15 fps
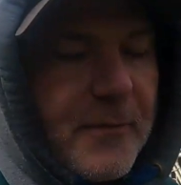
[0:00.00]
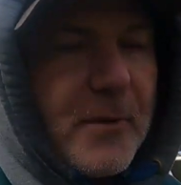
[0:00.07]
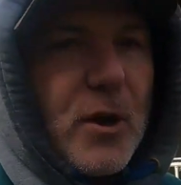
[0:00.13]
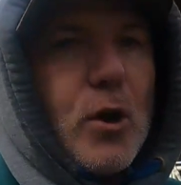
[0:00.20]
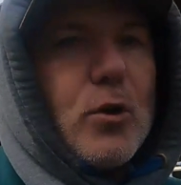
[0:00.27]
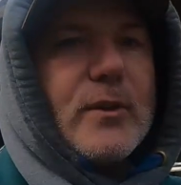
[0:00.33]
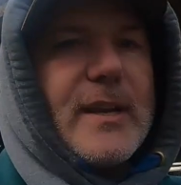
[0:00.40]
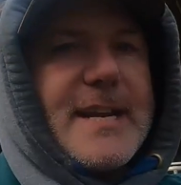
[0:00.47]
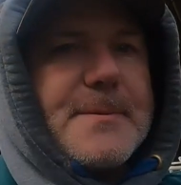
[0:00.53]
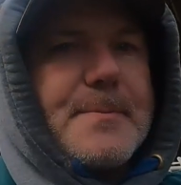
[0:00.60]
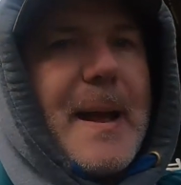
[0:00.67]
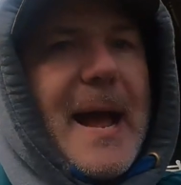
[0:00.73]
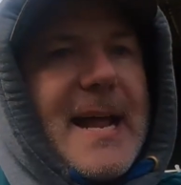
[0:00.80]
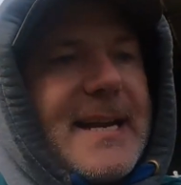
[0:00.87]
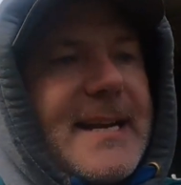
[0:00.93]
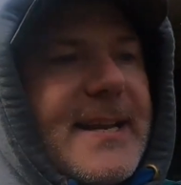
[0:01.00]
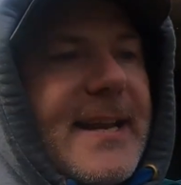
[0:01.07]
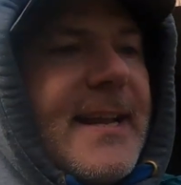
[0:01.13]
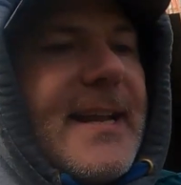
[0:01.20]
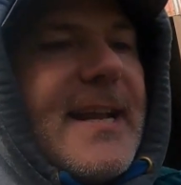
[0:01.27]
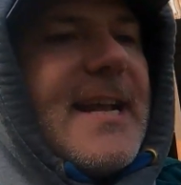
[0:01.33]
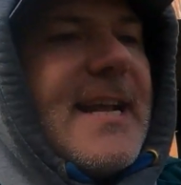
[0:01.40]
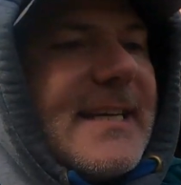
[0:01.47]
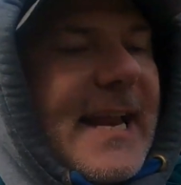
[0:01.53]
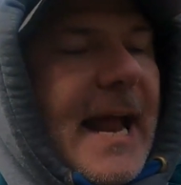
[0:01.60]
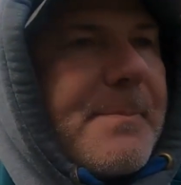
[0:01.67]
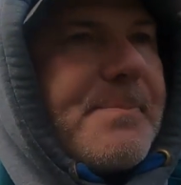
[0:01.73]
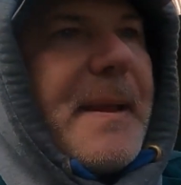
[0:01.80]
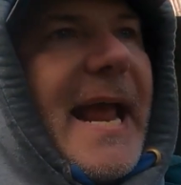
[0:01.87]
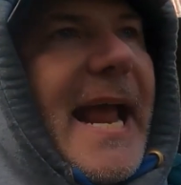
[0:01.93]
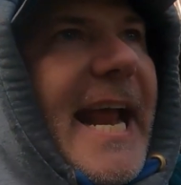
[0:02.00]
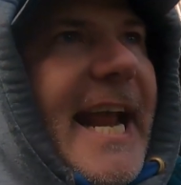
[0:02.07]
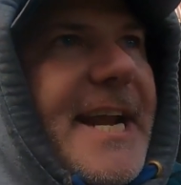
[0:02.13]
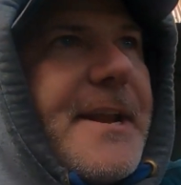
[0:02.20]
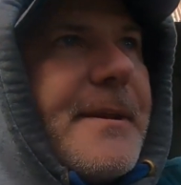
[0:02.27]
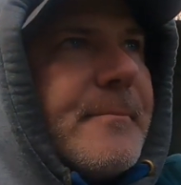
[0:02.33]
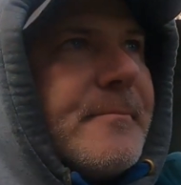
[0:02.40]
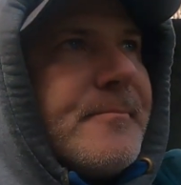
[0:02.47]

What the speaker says: if I'm going to expand that pen,